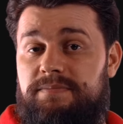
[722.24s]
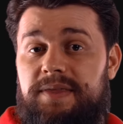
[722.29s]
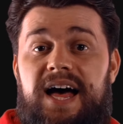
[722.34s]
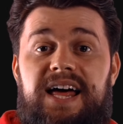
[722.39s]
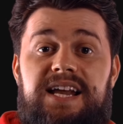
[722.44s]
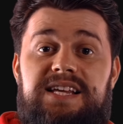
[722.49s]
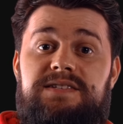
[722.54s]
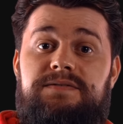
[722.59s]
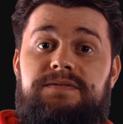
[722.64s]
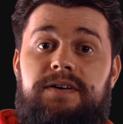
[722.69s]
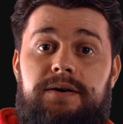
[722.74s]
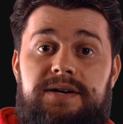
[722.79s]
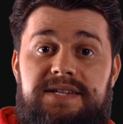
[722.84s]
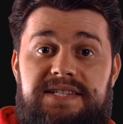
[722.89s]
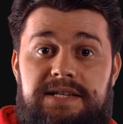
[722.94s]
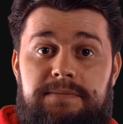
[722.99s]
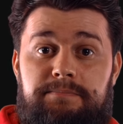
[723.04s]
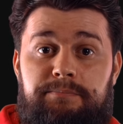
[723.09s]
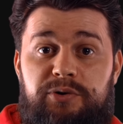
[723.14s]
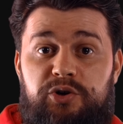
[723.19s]
That is very
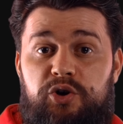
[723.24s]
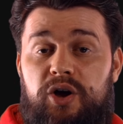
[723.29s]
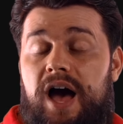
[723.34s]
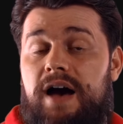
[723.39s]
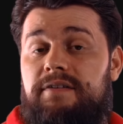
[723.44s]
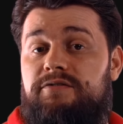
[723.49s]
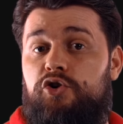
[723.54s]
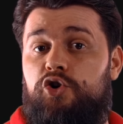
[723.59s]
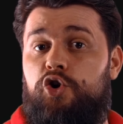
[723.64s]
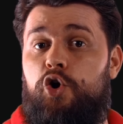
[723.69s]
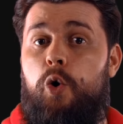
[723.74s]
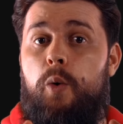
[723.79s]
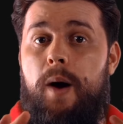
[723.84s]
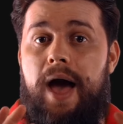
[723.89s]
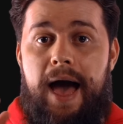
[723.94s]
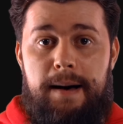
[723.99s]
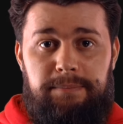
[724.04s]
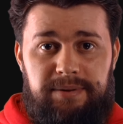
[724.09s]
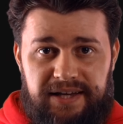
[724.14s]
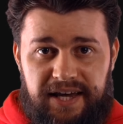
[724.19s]
simple. You have your Go
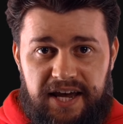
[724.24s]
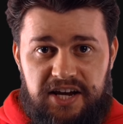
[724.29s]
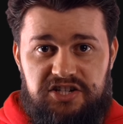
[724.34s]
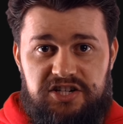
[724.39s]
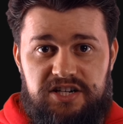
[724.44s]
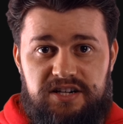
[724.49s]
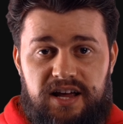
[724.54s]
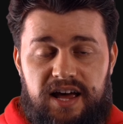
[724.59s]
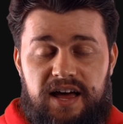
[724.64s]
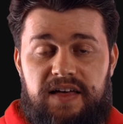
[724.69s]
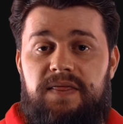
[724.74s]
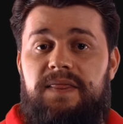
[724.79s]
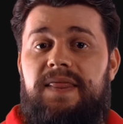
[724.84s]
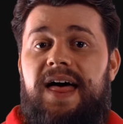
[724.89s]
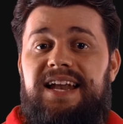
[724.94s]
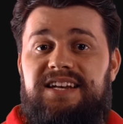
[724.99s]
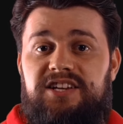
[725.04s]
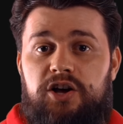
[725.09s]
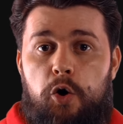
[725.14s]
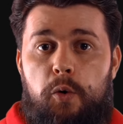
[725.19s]
application, and
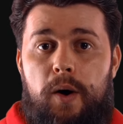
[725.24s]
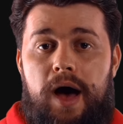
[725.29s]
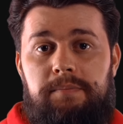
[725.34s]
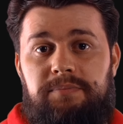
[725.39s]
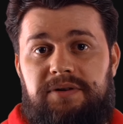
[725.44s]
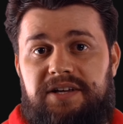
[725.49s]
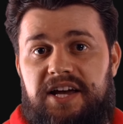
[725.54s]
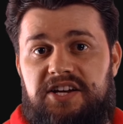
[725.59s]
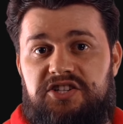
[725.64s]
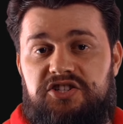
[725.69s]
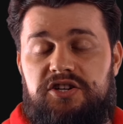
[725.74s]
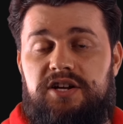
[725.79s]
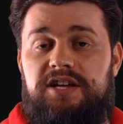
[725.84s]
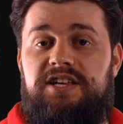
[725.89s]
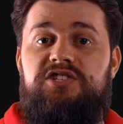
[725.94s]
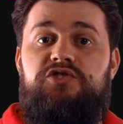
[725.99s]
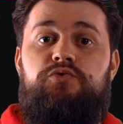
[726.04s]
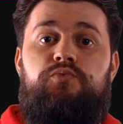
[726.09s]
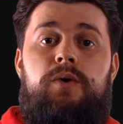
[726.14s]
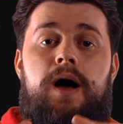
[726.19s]
that Go application
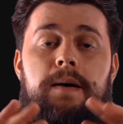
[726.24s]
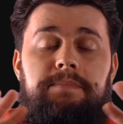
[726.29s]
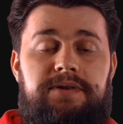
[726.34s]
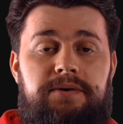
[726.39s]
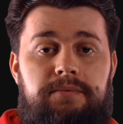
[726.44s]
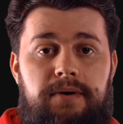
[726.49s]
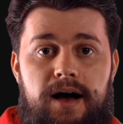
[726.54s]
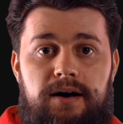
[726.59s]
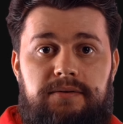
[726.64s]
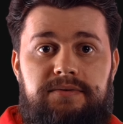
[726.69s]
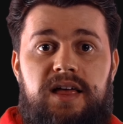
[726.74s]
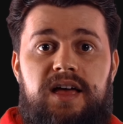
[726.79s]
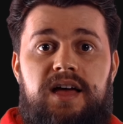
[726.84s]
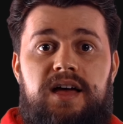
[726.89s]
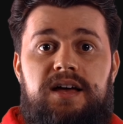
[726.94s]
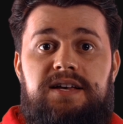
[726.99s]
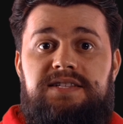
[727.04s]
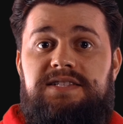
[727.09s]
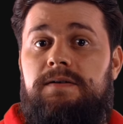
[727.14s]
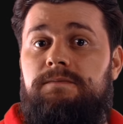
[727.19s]
is wrapped around
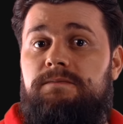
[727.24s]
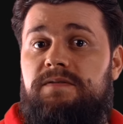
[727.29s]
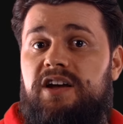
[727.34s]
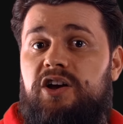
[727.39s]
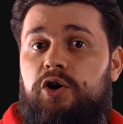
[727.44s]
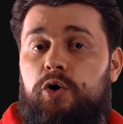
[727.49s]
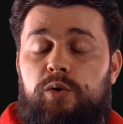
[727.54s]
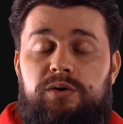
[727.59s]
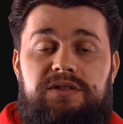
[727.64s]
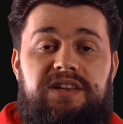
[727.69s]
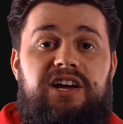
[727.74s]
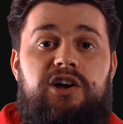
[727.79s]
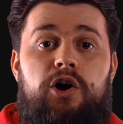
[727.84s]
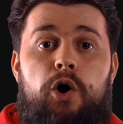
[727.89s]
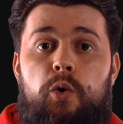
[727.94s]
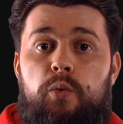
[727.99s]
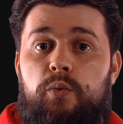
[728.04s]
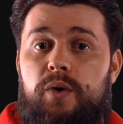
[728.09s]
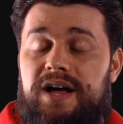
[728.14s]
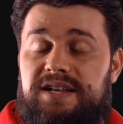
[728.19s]
something called the
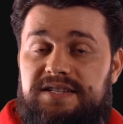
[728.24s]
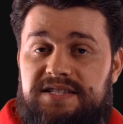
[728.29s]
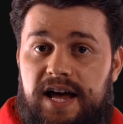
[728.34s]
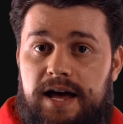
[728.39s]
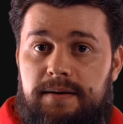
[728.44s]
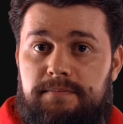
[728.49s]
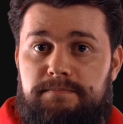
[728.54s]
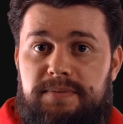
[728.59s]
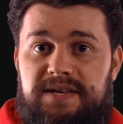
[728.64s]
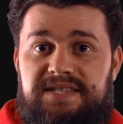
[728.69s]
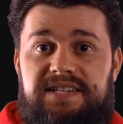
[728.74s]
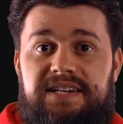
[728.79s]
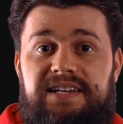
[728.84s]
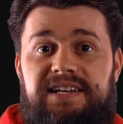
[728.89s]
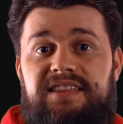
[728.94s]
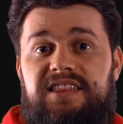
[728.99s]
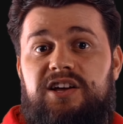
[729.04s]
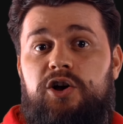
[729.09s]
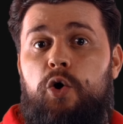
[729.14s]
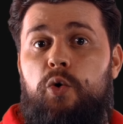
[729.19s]
Go runtime.
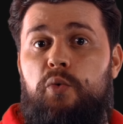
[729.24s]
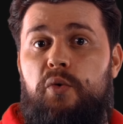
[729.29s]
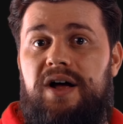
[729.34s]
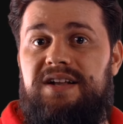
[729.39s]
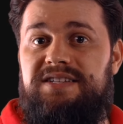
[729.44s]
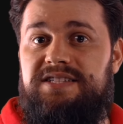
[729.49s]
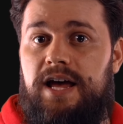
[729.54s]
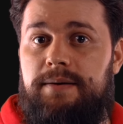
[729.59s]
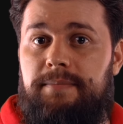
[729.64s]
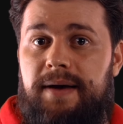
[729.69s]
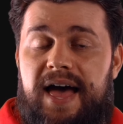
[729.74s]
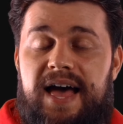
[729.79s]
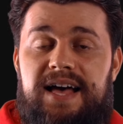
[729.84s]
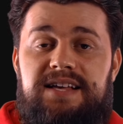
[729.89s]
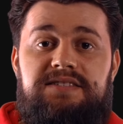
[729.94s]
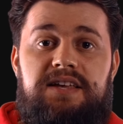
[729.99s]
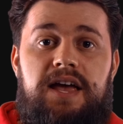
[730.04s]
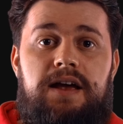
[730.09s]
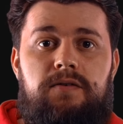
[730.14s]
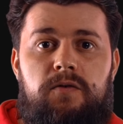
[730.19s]
Basically, the Go runtime
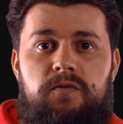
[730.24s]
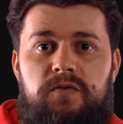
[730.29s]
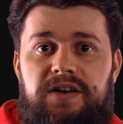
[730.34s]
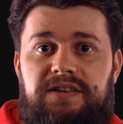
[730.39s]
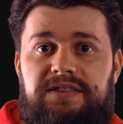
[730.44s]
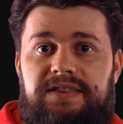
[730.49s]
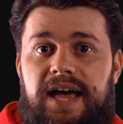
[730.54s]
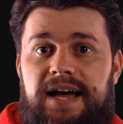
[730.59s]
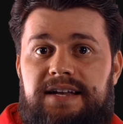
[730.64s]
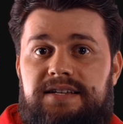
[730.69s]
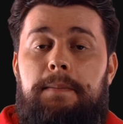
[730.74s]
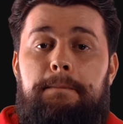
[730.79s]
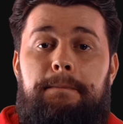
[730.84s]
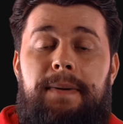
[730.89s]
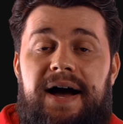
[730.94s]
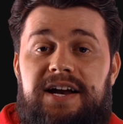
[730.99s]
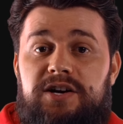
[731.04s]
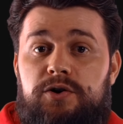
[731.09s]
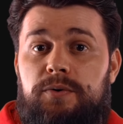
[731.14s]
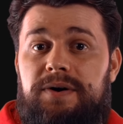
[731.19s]
has everything that a
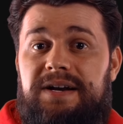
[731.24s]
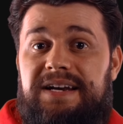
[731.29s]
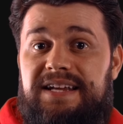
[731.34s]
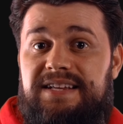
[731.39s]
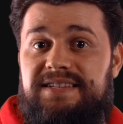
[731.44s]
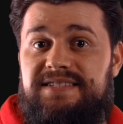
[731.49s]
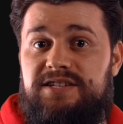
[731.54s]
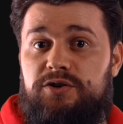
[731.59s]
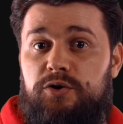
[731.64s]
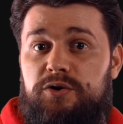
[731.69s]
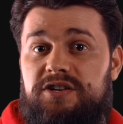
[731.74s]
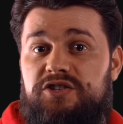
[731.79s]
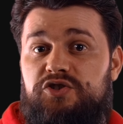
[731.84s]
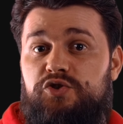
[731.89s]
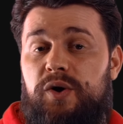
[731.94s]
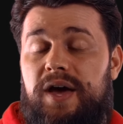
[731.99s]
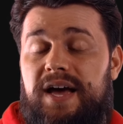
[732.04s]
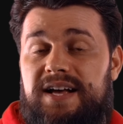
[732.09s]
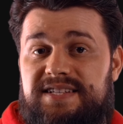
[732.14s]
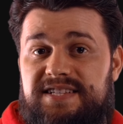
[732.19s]
binary needs in order
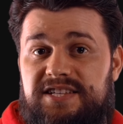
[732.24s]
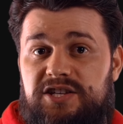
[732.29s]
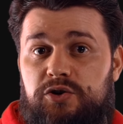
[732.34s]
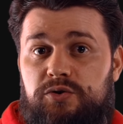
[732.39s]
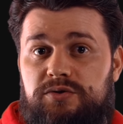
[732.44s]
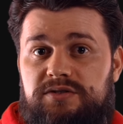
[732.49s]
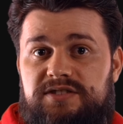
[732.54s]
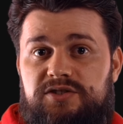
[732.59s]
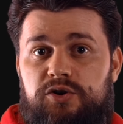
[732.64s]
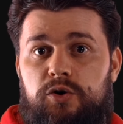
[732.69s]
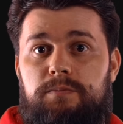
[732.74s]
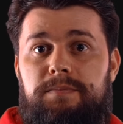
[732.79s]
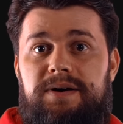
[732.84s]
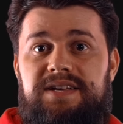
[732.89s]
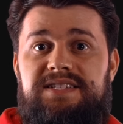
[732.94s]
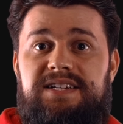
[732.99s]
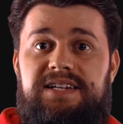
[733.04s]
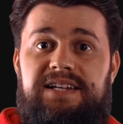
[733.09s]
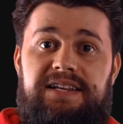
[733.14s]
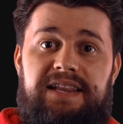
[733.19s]
to execute. So
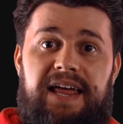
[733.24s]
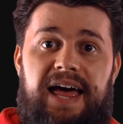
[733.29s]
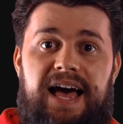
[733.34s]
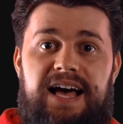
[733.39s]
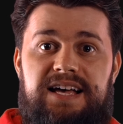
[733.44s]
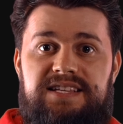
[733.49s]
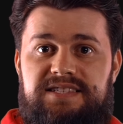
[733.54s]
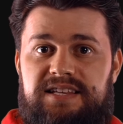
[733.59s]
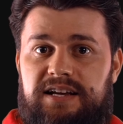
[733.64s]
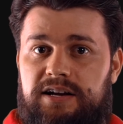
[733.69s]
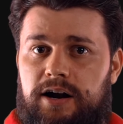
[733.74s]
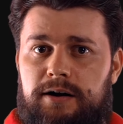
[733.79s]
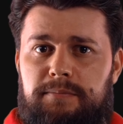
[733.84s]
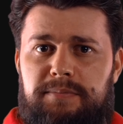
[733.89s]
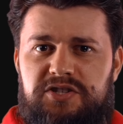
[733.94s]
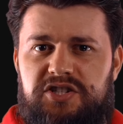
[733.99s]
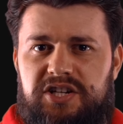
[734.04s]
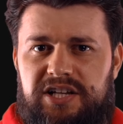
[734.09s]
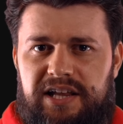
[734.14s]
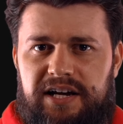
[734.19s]
basically, it has the
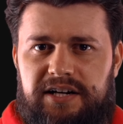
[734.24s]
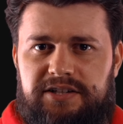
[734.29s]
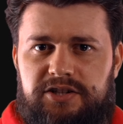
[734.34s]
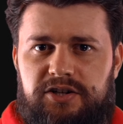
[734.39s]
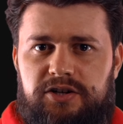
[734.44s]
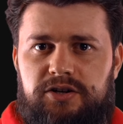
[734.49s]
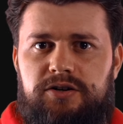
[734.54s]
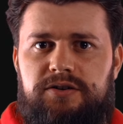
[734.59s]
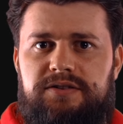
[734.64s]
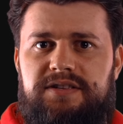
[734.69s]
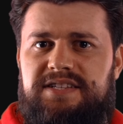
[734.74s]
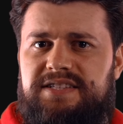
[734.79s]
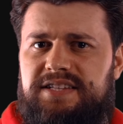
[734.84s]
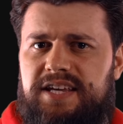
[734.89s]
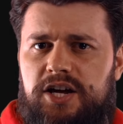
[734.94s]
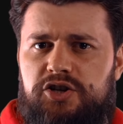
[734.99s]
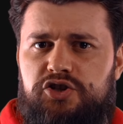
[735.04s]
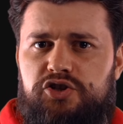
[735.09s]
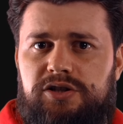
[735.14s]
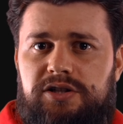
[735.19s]
garbage collector, the
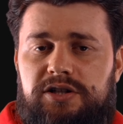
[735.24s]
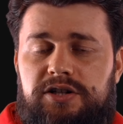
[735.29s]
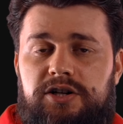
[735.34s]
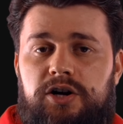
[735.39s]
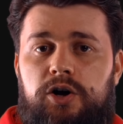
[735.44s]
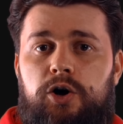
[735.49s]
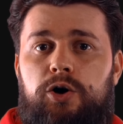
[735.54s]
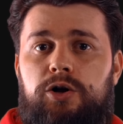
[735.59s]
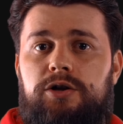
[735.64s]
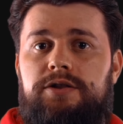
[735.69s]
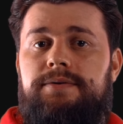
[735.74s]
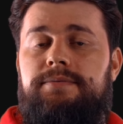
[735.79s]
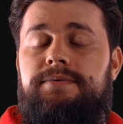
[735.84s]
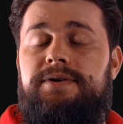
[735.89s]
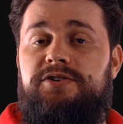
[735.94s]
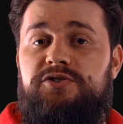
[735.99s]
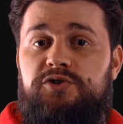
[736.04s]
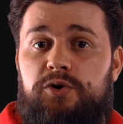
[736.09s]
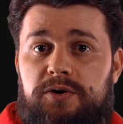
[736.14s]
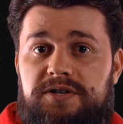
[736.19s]
scheduler, all the
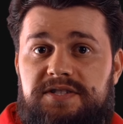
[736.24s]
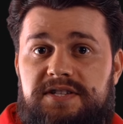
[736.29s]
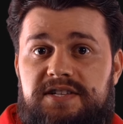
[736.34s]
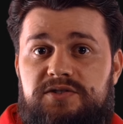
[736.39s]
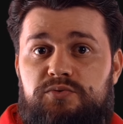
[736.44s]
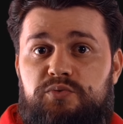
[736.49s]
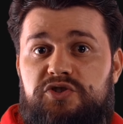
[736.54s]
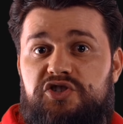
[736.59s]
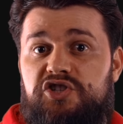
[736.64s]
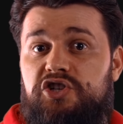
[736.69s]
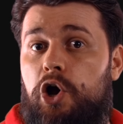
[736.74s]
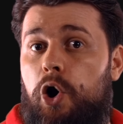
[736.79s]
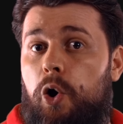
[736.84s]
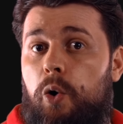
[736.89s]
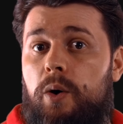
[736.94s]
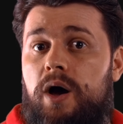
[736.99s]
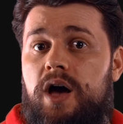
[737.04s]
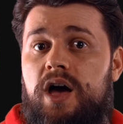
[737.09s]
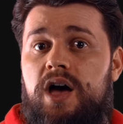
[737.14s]
resources which Go